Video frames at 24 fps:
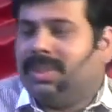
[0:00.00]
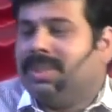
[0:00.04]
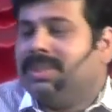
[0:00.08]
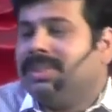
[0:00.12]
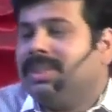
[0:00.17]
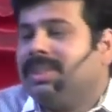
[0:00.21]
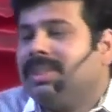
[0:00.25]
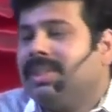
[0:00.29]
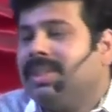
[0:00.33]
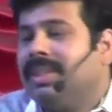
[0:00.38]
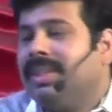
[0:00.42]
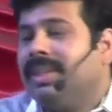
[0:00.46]
Is
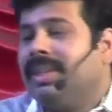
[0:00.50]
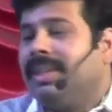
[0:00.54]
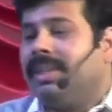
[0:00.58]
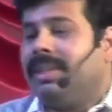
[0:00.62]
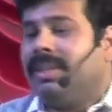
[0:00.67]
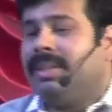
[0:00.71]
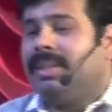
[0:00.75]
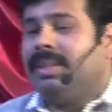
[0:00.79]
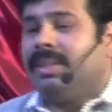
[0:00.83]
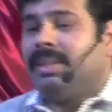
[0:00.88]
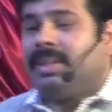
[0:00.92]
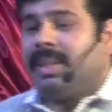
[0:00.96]
it clear?
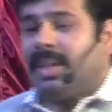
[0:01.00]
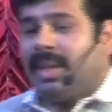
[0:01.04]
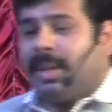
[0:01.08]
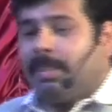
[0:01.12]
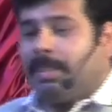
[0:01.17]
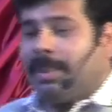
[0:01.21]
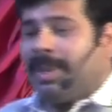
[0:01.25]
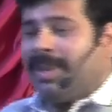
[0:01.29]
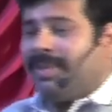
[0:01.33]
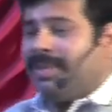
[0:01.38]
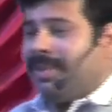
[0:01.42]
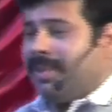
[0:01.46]

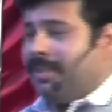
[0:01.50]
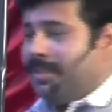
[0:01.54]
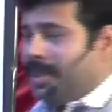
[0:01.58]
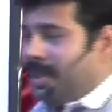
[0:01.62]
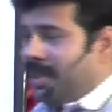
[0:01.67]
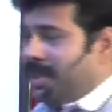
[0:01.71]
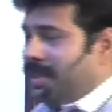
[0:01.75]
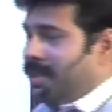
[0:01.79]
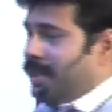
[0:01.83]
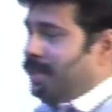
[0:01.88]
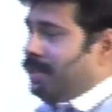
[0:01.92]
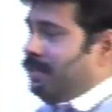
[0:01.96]
Apart from
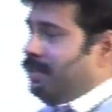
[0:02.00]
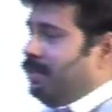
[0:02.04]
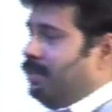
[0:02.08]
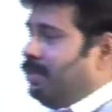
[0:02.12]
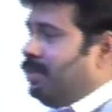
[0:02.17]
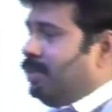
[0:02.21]
that,